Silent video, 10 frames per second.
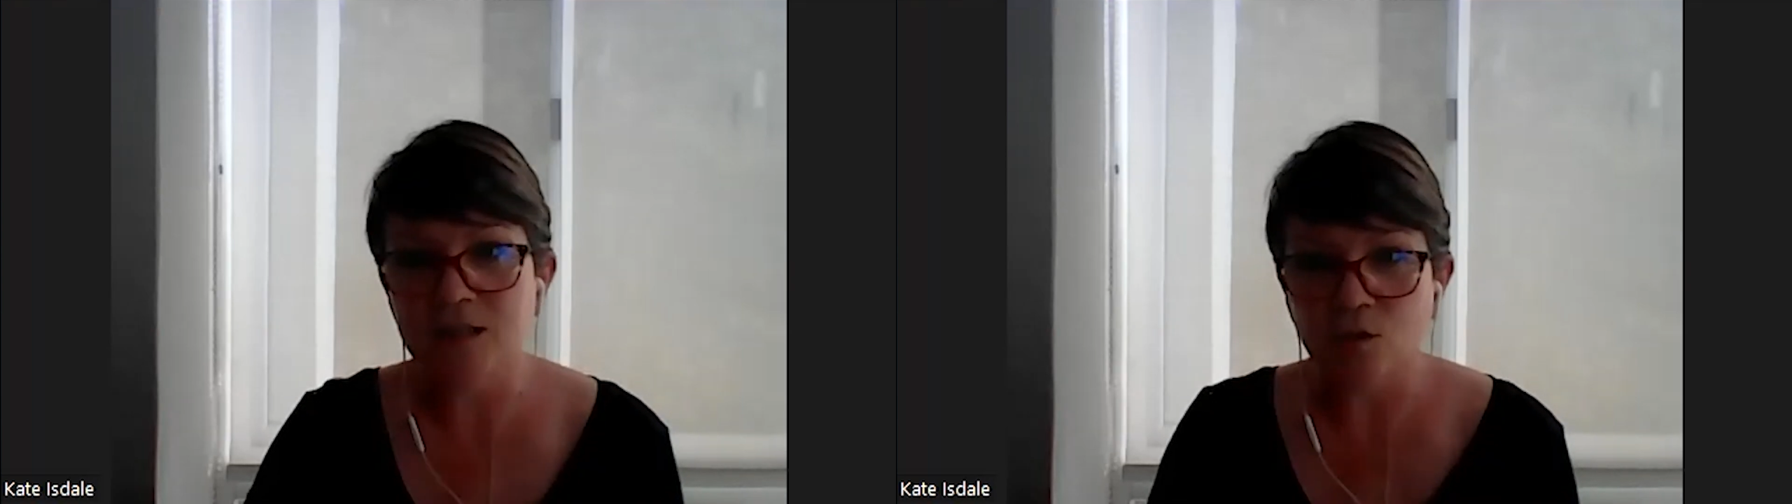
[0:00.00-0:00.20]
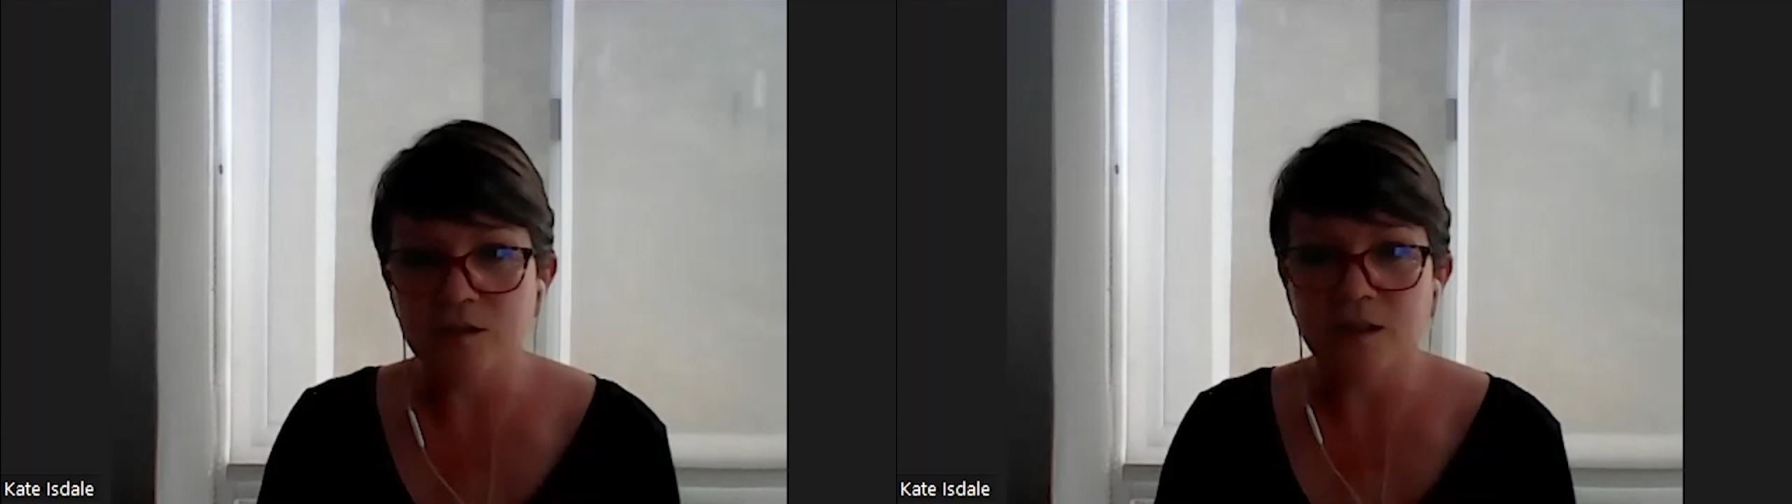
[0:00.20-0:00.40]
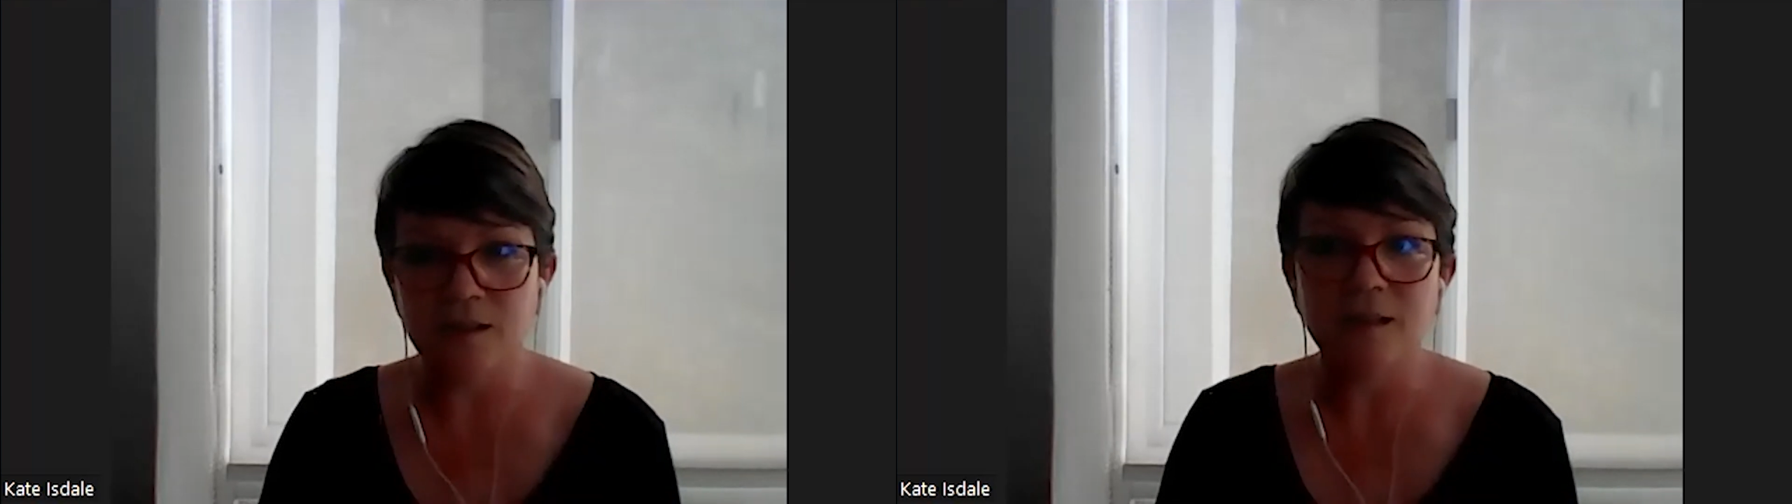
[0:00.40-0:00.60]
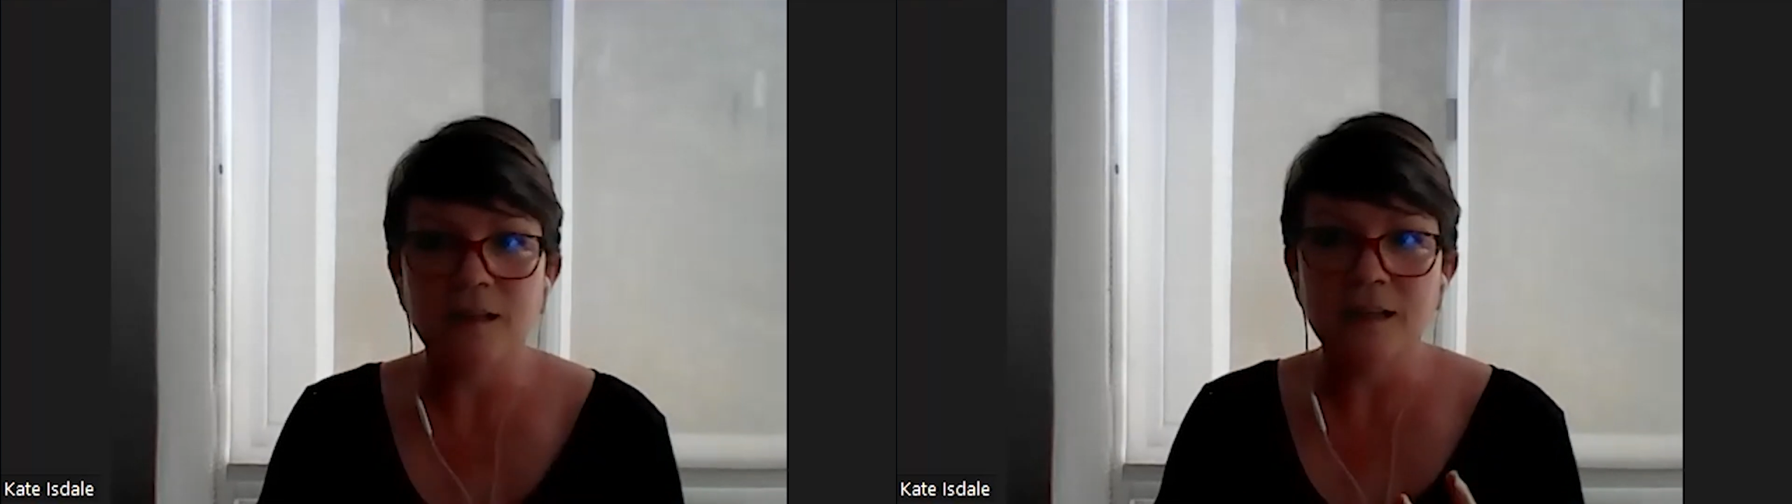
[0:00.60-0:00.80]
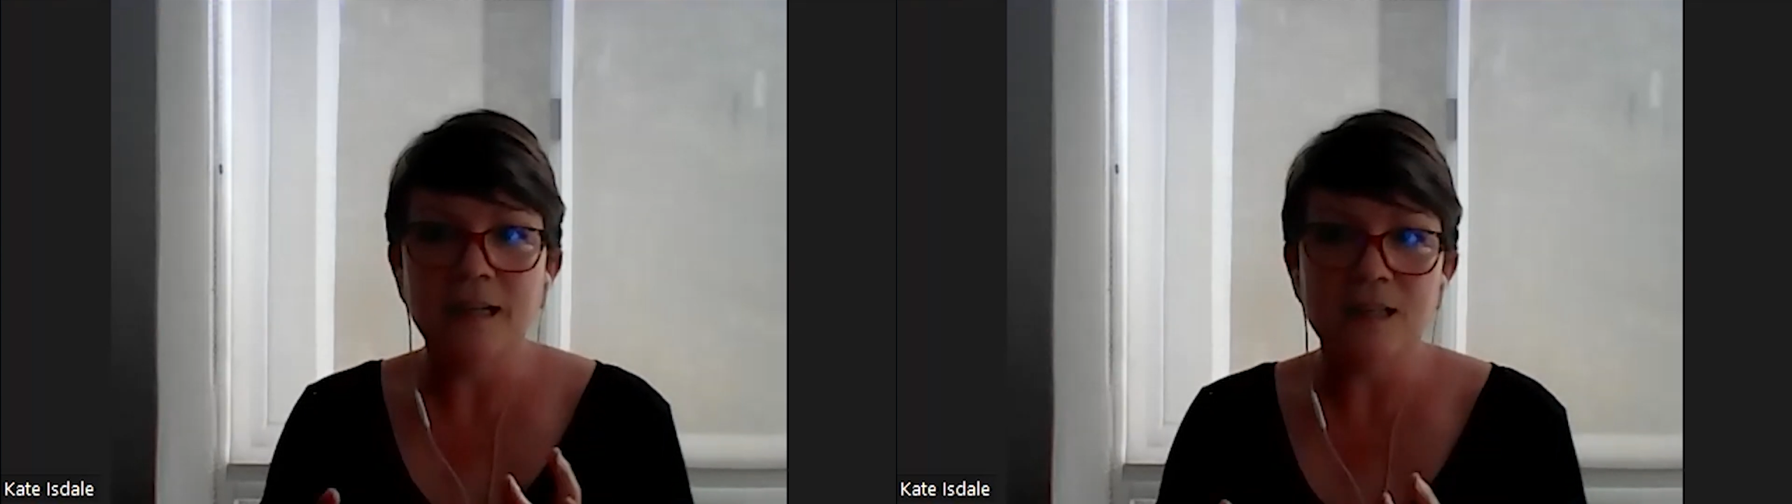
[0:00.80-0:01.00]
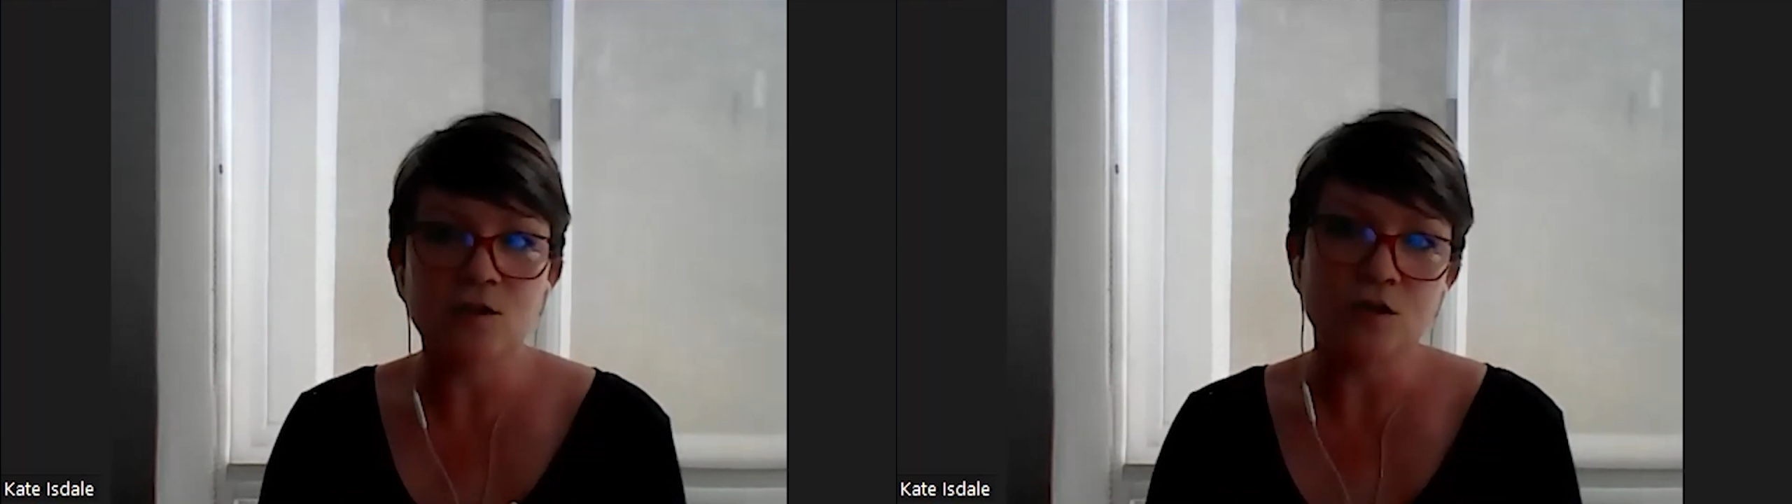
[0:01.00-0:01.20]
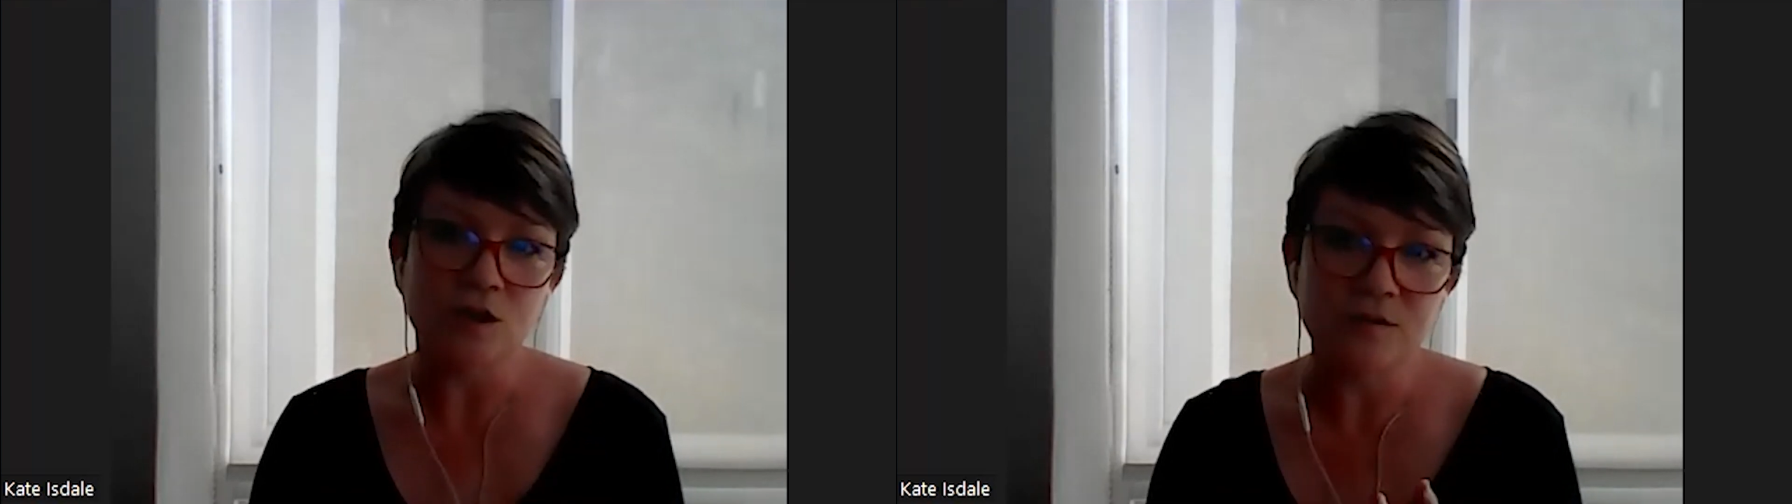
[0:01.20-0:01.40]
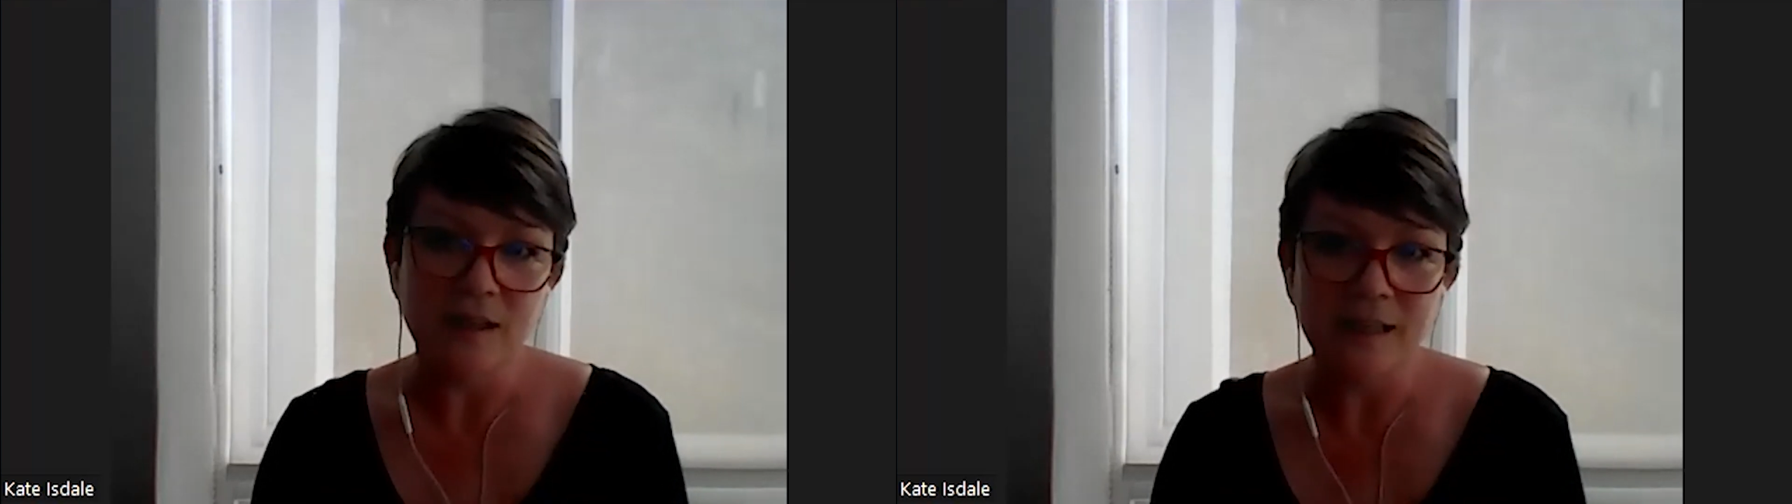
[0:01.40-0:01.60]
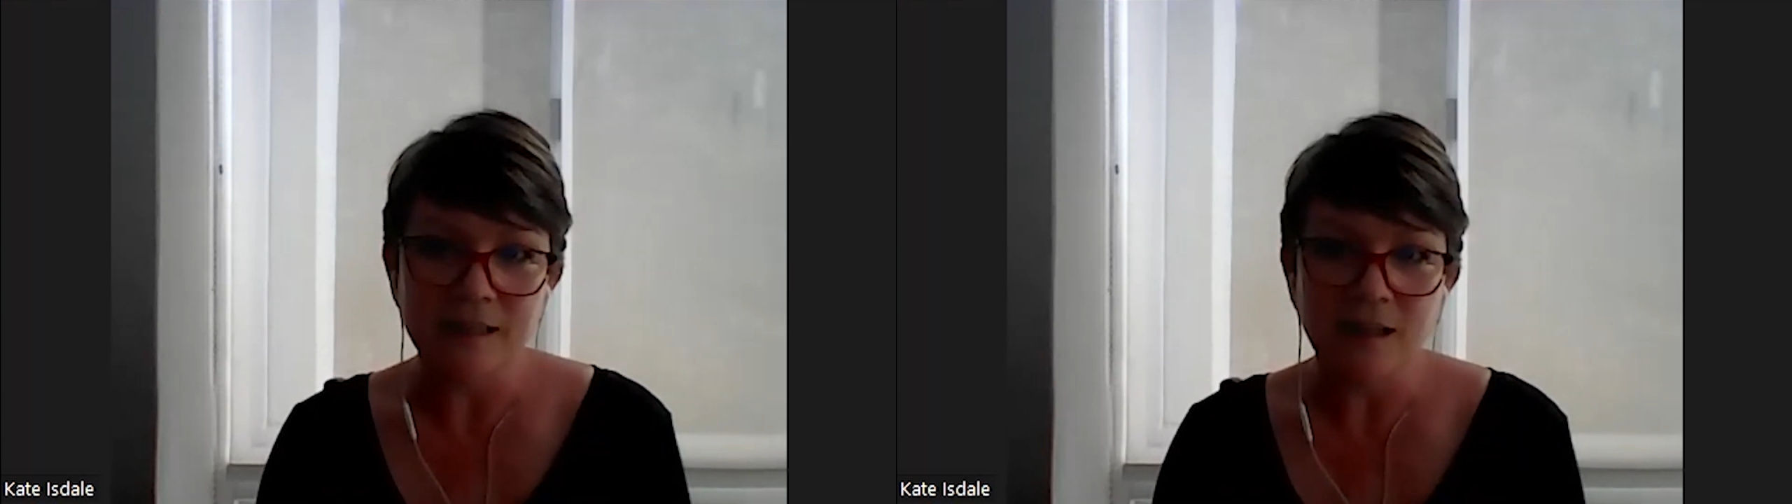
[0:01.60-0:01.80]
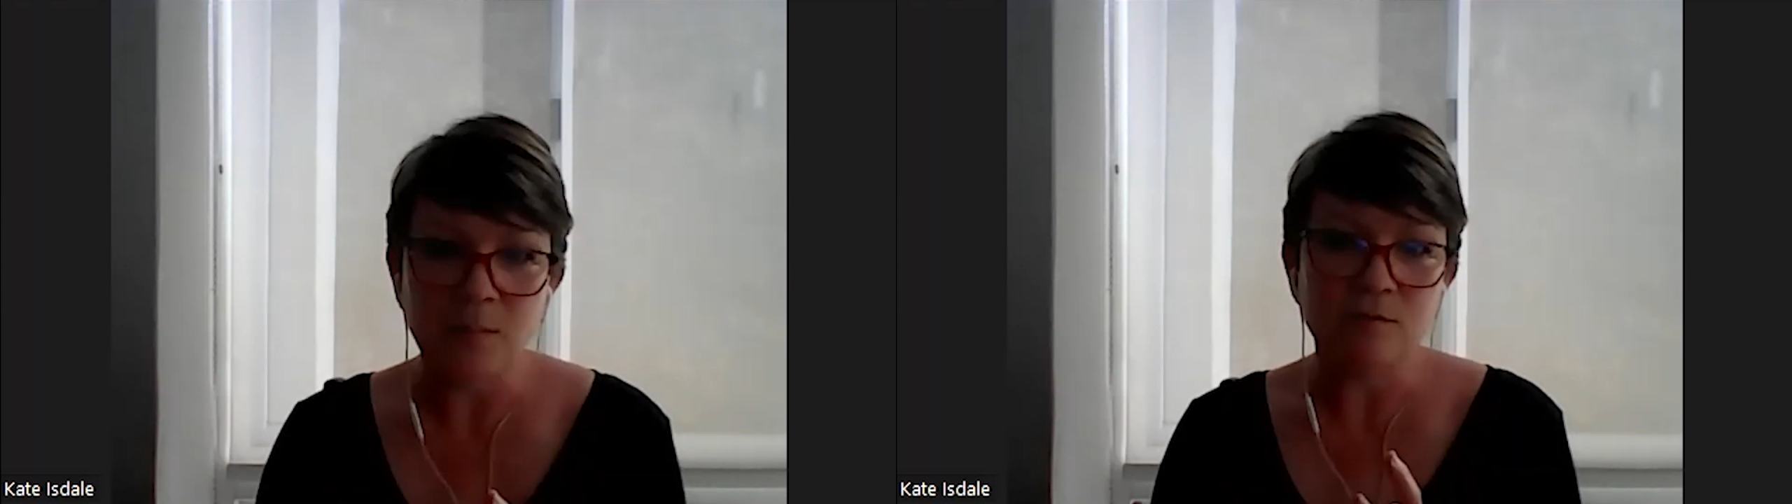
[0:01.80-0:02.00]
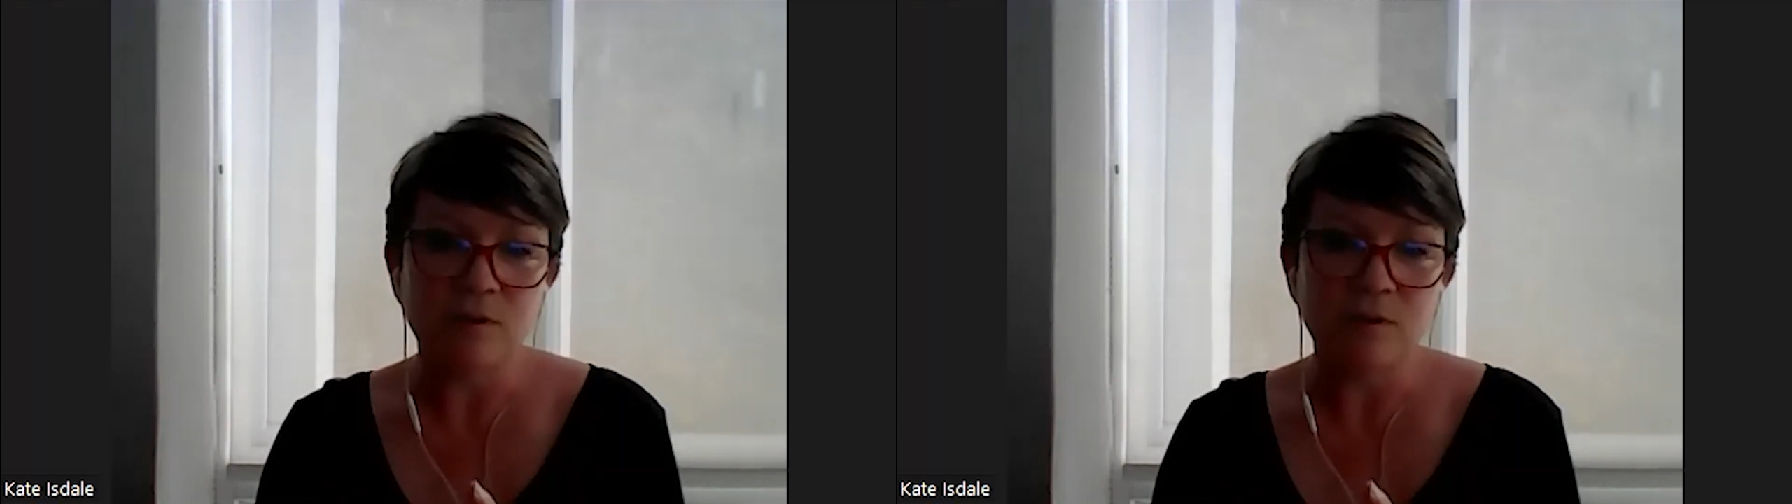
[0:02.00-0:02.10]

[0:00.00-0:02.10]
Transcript: not it's not just feeling a bit